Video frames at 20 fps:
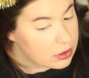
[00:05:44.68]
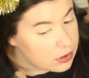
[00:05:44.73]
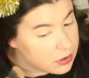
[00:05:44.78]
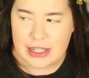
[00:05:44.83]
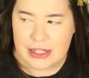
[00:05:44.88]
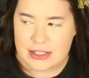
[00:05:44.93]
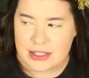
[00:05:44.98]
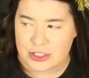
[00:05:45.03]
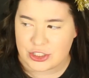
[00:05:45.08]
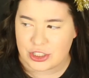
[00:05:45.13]

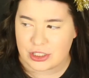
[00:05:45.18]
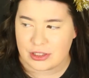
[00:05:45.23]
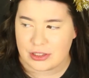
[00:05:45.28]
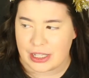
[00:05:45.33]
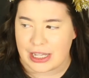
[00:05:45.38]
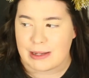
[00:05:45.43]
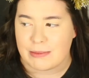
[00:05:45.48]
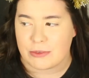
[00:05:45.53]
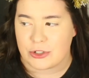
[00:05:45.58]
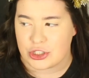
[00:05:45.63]
That's such a
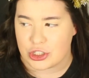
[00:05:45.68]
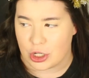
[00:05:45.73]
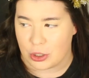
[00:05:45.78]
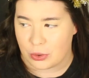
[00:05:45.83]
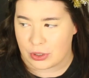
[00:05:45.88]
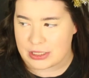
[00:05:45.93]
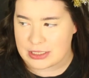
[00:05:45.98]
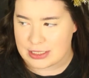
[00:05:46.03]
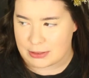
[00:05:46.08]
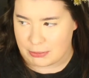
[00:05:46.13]
lame
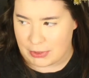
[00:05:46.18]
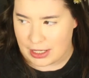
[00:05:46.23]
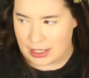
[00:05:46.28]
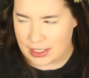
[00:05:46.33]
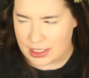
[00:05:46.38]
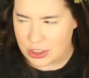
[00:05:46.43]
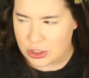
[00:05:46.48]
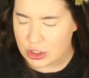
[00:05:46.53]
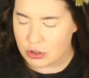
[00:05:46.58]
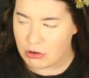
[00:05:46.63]
joke to
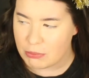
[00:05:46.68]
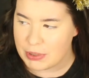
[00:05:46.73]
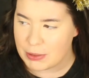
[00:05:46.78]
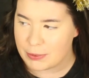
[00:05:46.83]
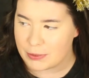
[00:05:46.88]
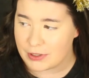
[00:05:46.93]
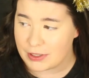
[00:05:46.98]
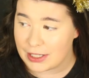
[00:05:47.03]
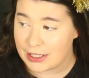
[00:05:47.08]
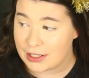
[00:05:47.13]
make. You know when
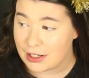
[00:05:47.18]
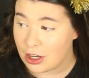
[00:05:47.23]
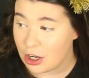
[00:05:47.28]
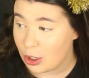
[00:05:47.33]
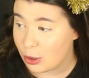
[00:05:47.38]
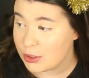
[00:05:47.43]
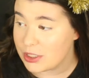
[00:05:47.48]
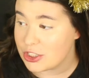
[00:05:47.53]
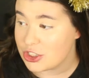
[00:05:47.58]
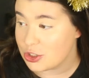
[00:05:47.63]
people are like,
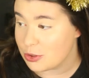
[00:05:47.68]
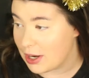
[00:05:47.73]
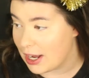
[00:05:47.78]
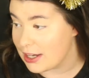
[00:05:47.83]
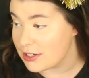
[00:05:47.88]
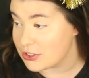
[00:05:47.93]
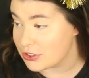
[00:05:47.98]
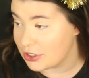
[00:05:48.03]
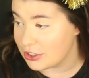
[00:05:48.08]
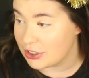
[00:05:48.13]
oh, did you
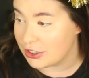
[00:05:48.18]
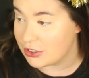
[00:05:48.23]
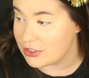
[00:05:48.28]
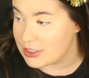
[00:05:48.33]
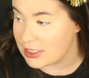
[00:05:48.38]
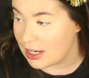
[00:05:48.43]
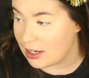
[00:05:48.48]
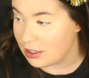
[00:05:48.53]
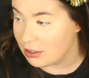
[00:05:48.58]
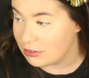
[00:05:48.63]
ask her
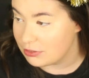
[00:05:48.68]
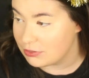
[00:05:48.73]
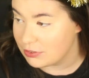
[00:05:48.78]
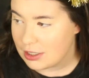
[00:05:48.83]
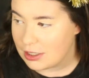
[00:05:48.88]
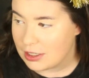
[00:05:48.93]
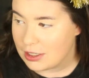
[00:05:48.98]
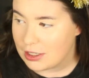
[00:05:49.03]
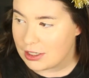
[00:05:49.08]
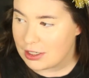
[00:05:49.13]
yourself?
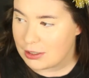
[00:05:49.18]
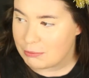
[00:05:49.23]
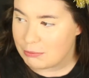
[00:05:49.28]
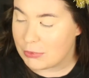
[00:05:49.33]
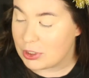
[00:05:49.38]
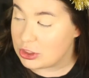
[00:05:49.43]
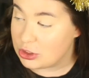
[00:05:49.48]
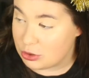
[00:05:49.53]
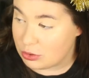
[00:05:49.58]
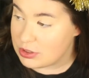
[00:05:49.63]

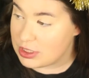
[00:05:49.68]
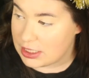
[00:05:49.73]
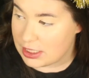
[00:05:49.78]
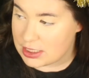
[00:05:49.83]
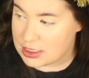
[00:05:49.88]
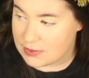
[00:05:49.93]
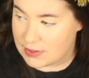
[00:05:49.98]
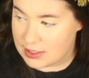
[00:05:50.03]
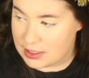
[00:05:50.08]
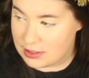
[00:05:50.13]
Do you think
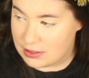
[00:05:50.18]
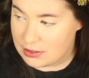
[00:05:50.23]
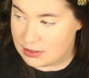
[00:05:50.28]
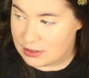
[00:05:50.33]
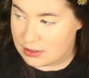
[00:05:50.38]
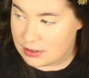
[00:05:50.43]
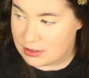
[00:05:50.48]
it's funny?